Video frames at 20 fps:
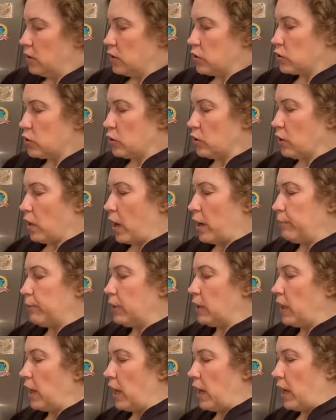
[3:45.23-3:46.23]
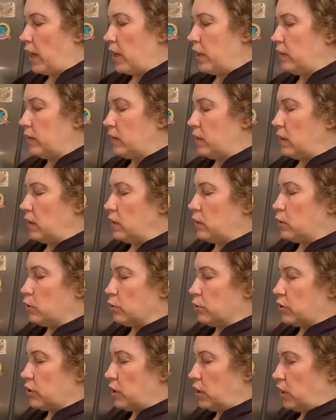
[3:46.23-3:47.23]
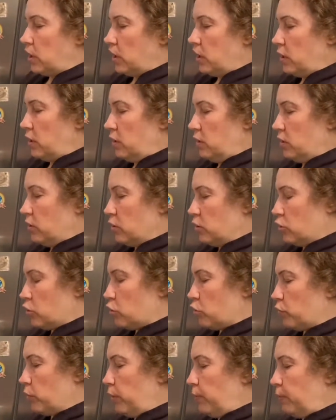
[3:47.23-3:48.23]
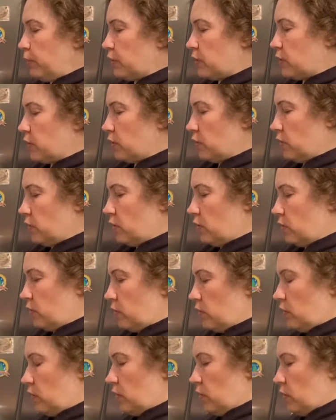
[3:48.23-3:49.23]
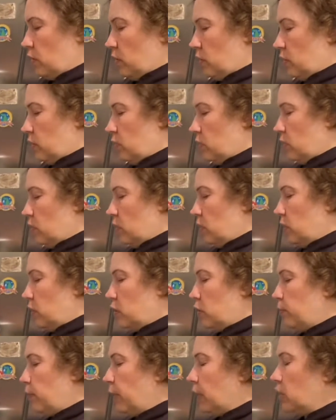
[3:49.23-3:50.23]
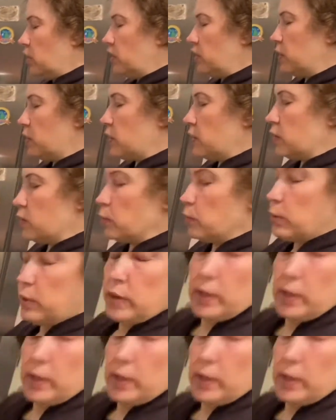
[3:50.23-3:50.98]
So that I'm going to add the tortilla strips. They should make a little sizzle when they